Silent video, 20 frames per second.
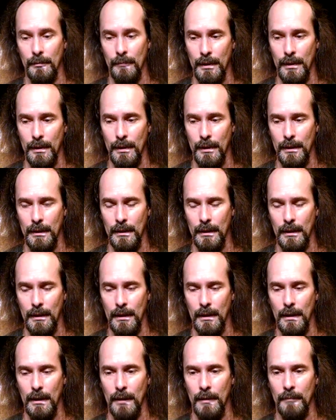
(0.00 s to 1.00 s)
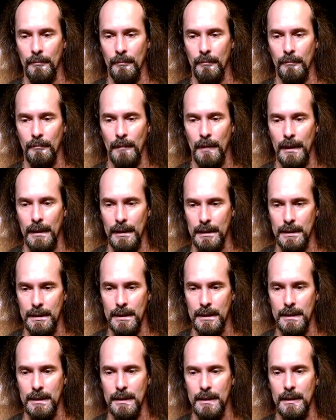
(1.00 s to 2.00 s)
to put my
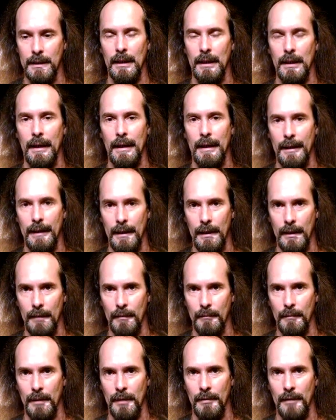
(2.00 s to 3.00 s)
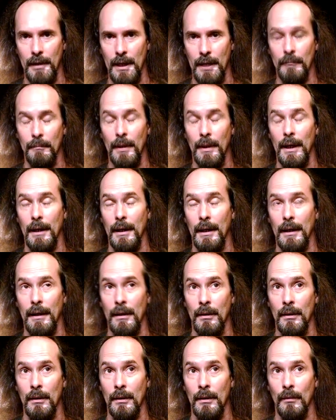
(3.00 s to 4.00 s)
SSD and
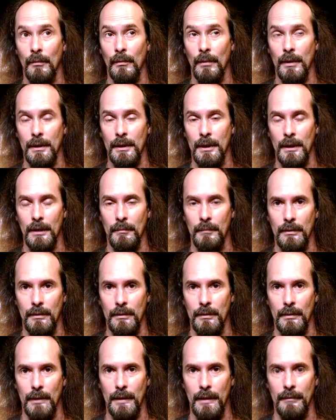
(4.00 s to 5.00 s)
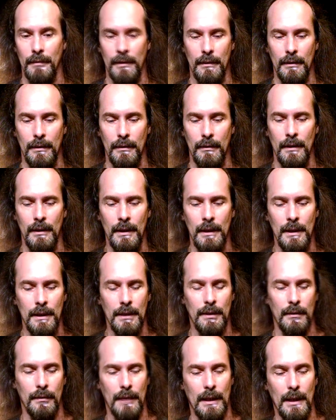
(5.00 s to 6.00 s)
my 1 terabyte drive in here.
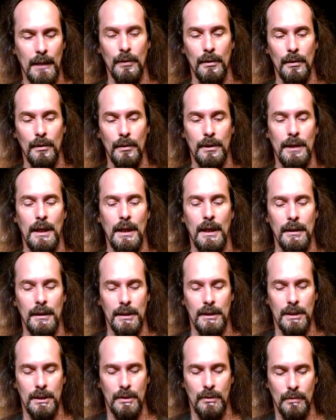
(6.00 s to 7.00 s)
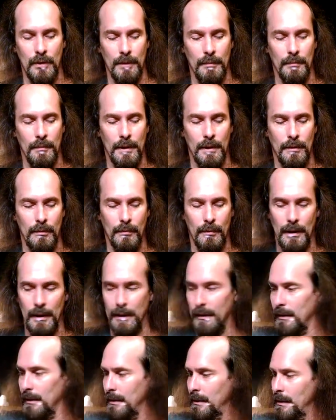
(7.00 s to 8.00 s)
So that works out extremely
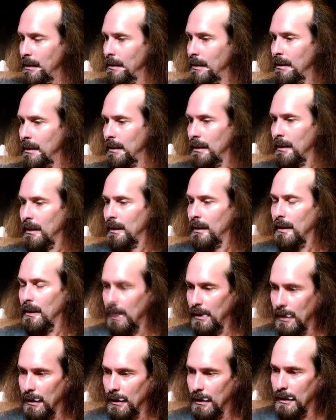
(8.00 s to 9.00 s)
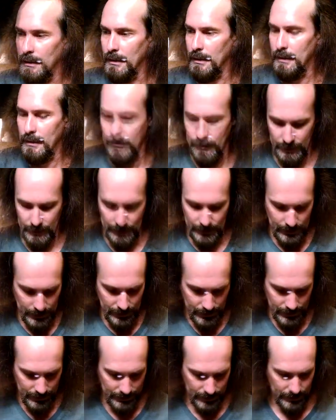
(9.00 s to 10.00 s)
great. And so
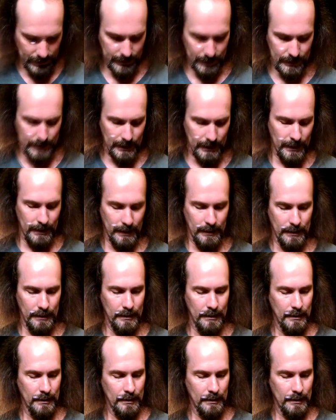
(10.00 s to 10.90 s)
yeah, I just gotta